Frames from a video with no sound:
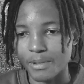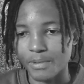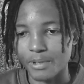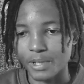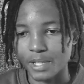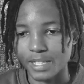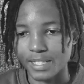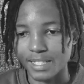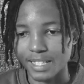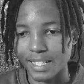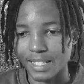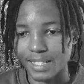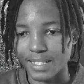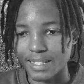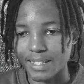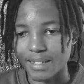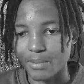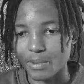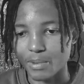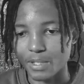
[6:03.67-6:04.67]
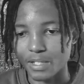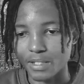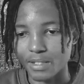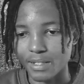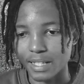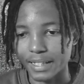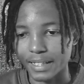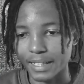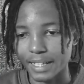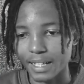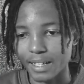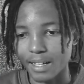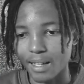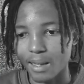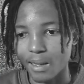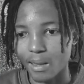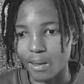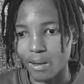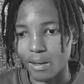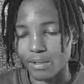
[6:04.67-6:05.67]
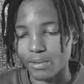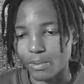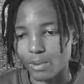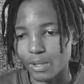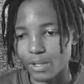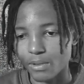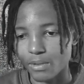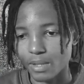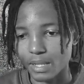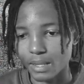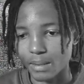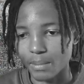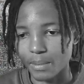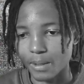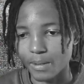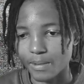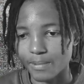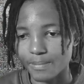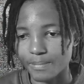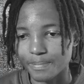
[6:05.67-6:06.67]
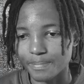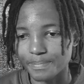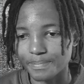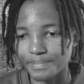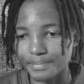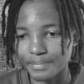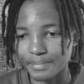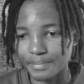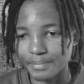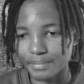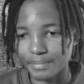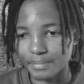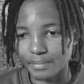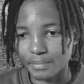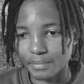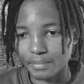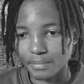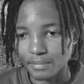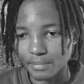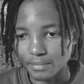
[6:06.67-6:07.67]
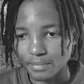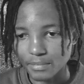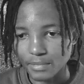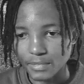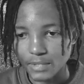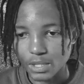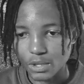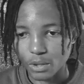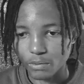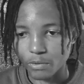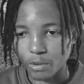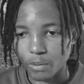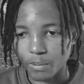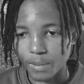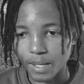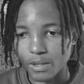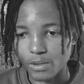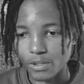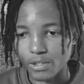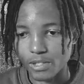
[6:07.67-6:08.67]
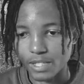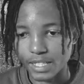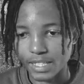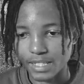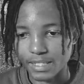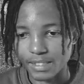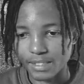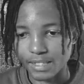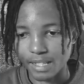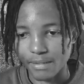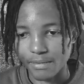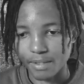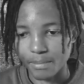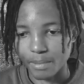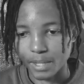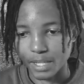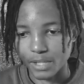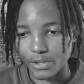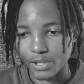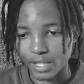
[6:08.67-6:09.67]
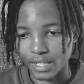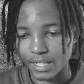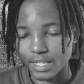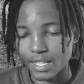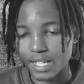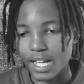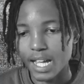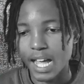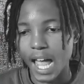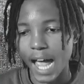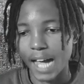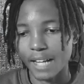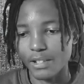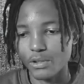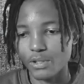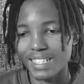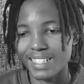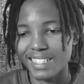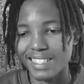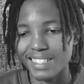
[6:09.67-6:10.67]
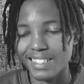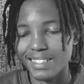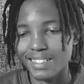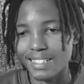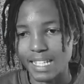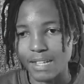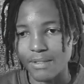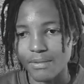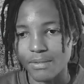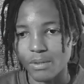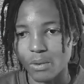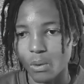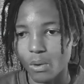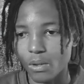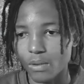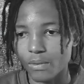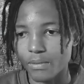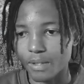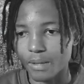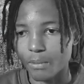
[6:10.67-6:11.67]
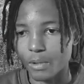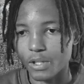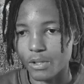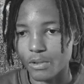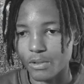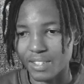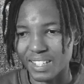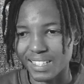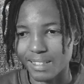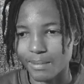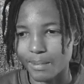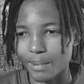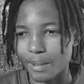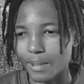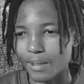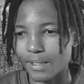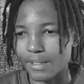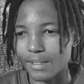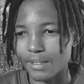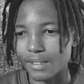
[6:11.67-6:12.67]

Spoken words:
of triggers that exist, which is like a lot when you think about it. So for my own trigger, Eventbrite trigger, actually this isn't even all of them when you think about it.